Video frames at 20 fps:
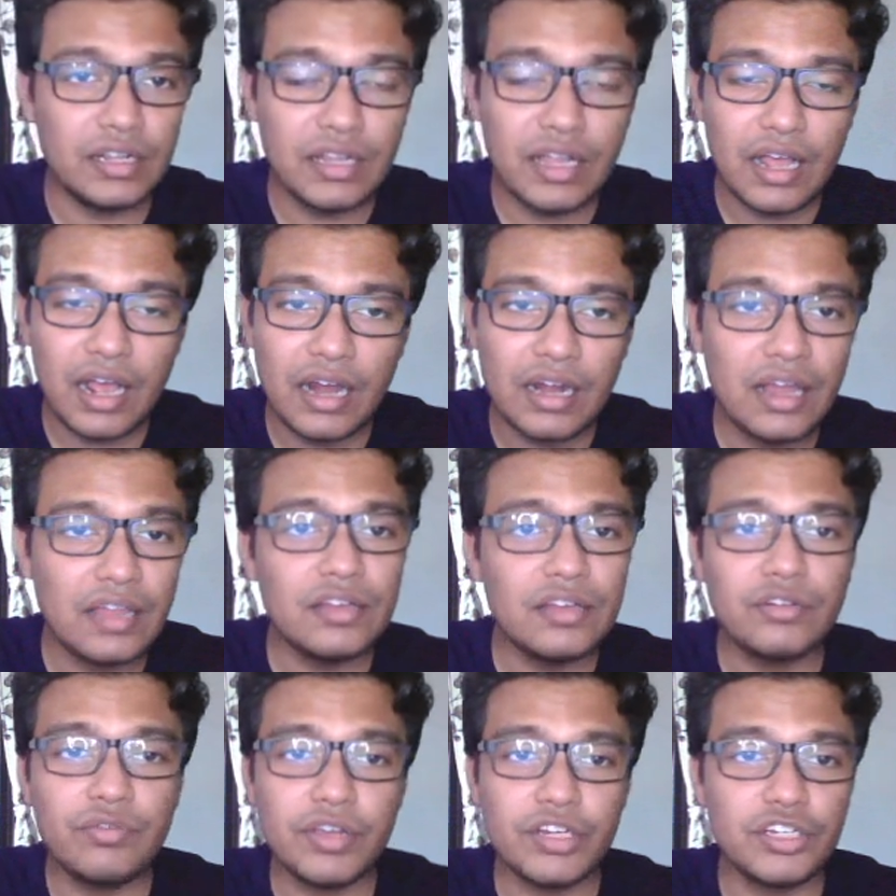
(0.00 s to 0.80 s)
another
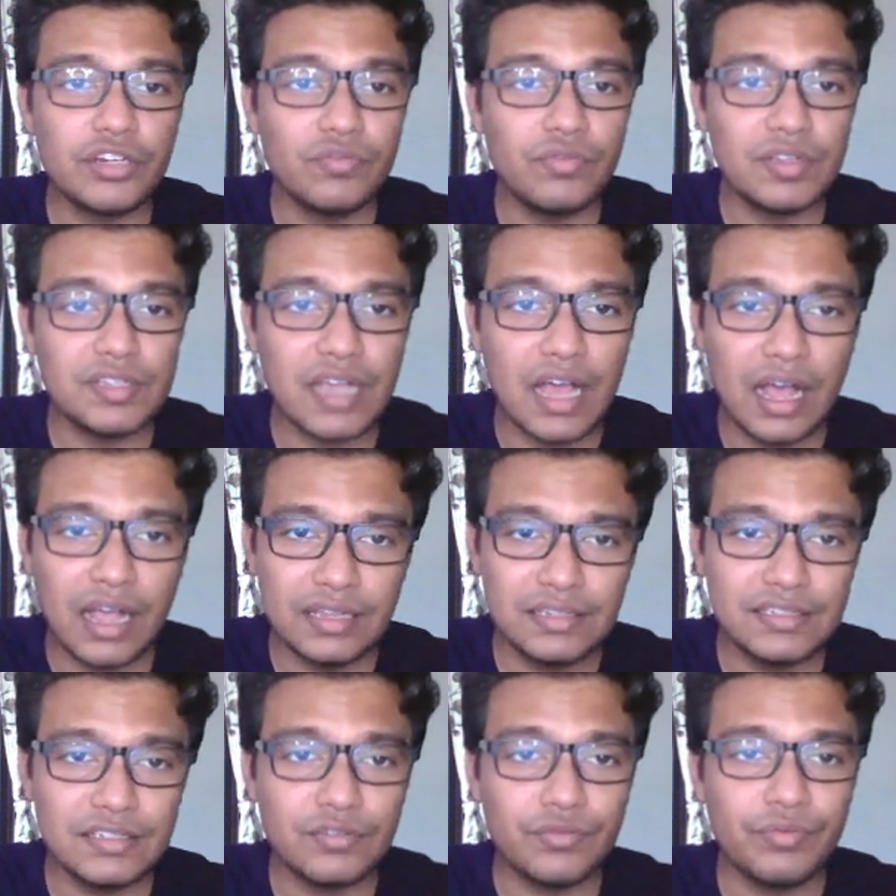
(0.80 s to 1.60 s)
question was
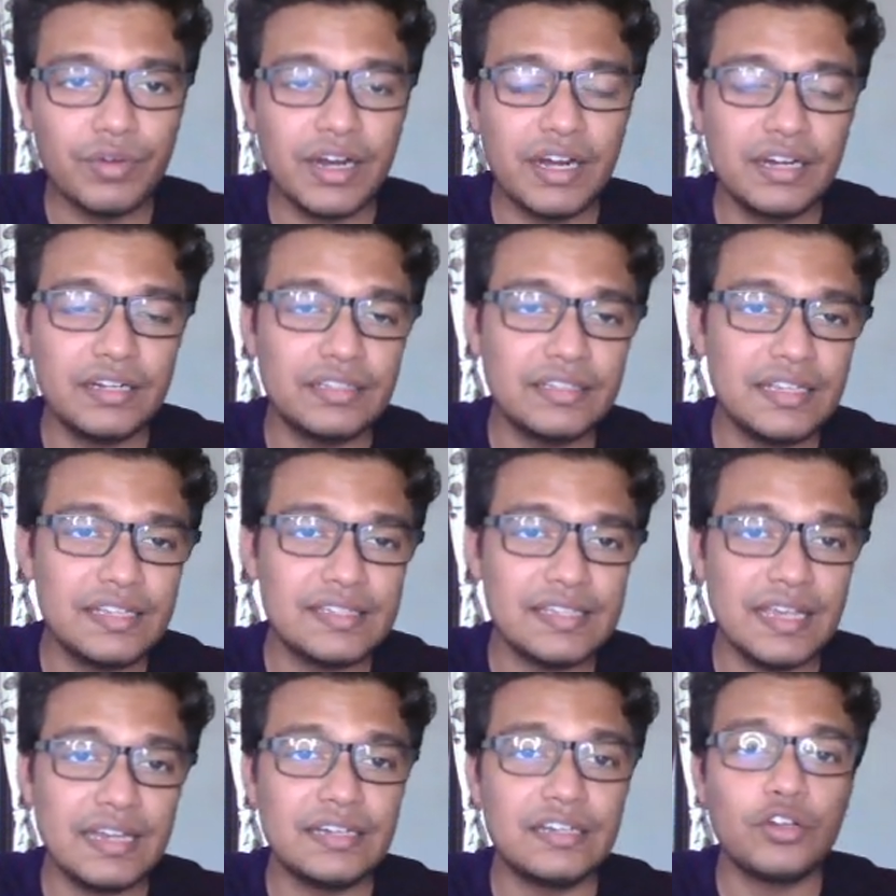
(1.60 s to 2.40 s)
asked where they
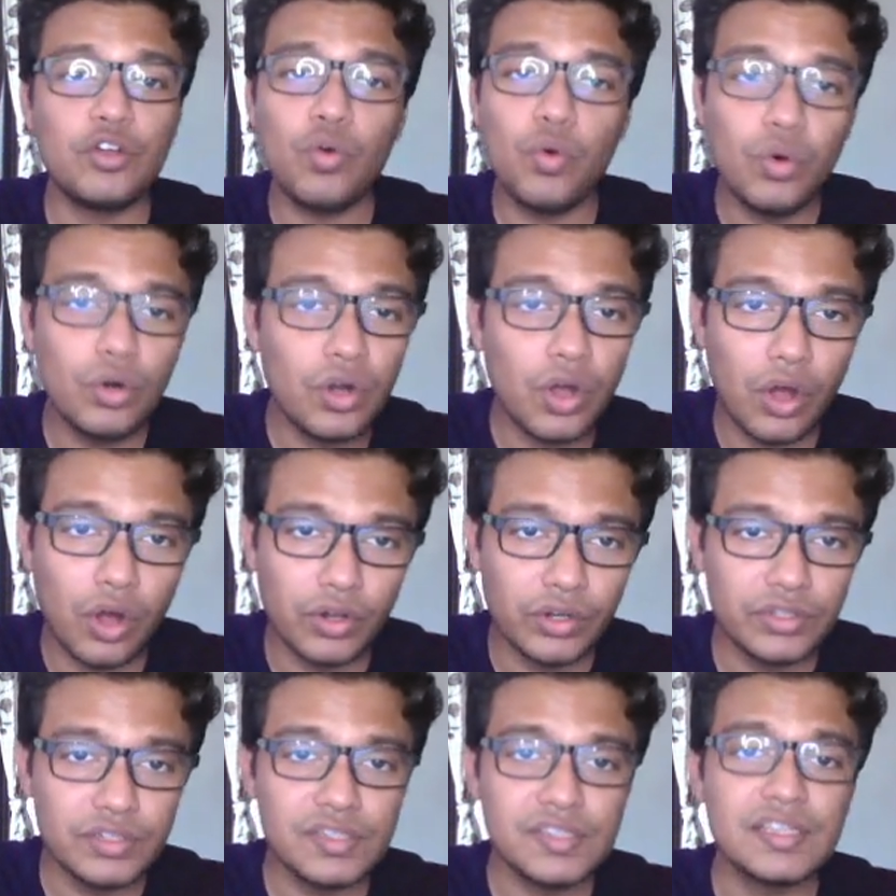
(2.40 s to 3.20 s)
said
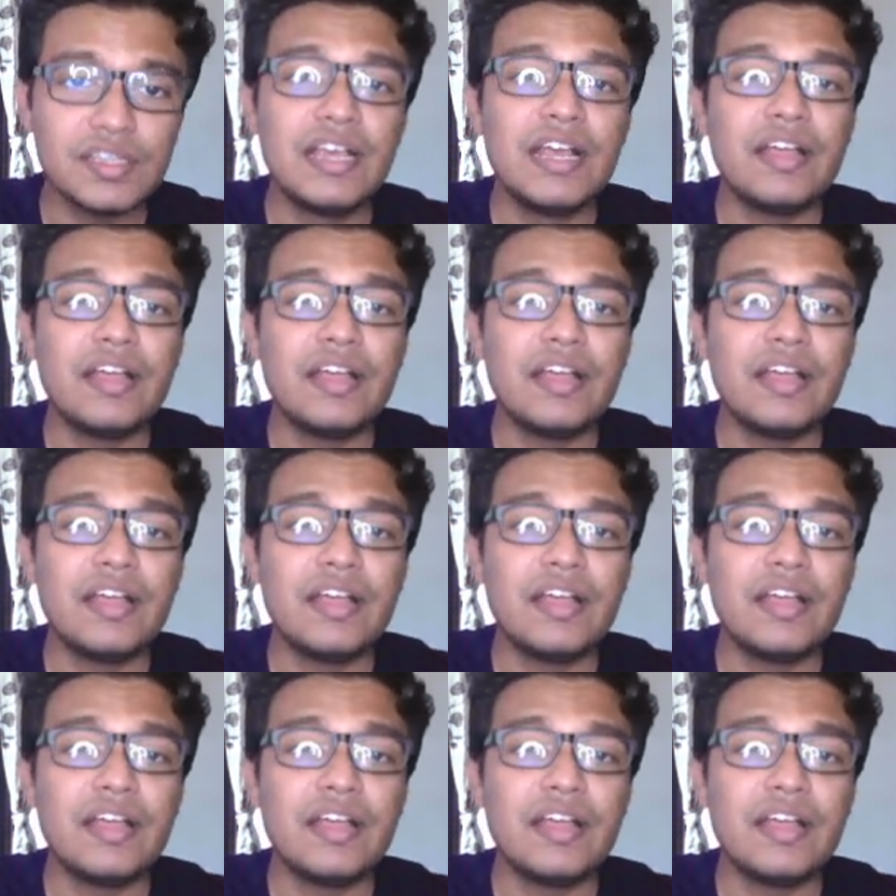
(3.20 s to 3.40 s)
codons